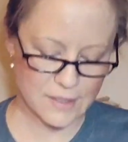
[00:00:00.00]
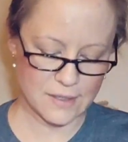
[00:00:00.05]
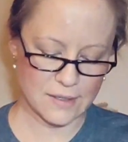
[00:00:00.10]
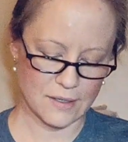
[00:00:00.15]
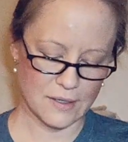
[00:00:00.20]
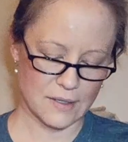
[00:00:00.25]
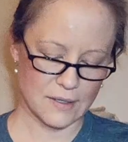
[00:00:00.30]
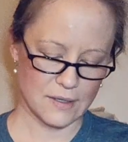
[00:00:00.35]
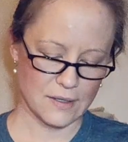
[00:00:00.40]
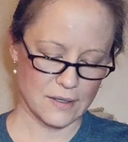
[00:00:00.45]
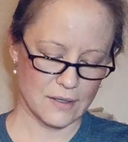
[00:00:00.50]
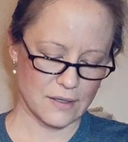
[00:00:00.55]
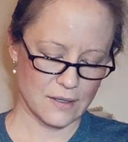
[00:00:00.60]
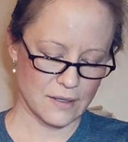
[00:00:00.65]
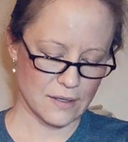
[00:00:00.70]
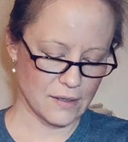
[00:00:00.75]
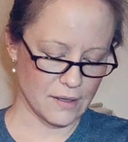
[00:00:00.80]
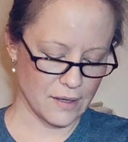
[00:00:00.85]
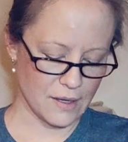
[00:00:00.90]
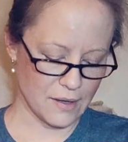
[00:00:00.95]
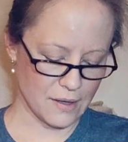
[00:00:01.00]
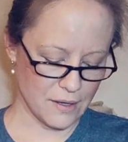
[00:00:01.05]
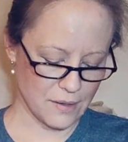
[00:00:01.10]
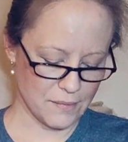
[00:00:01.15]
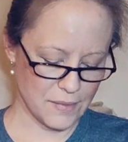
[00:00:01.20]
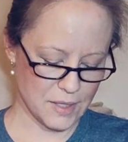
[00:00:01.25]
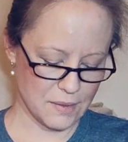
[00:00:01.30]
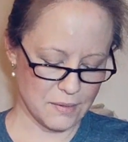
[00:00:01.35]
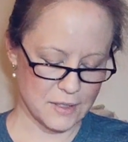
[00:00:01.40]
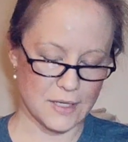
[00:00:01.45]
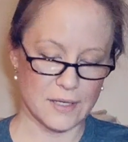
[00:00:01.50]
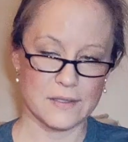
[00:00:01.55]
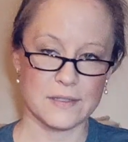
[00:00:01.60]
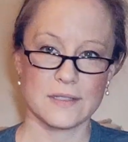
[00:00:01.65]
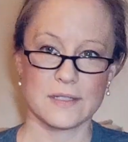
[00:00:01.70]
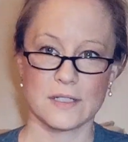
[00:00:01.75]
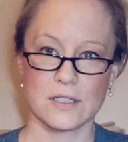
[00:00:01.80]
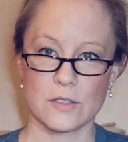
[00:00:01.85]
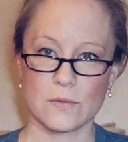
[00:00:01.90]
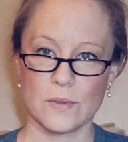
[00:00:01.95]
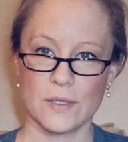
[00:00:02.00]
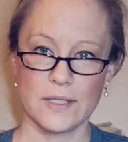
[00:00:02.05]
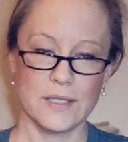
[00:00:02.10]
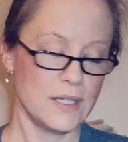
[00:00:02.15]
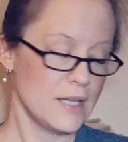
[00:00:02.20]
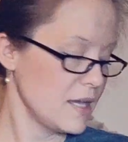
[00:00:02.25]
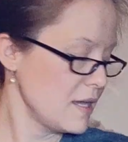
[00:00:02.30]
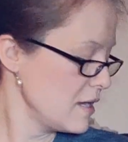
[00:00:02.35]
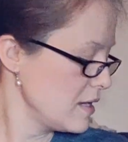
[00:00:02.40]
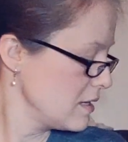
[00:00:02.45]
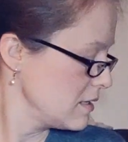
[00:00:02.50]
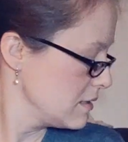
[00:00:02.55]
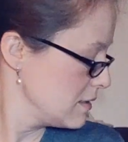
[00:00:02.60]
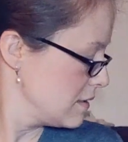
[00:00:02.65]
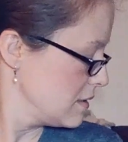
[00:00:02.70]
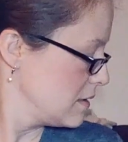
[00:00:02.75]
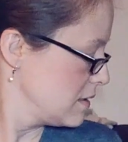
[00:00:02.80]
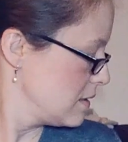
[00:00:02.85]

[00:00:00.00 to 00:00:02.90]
that maybe I'll stitch one day.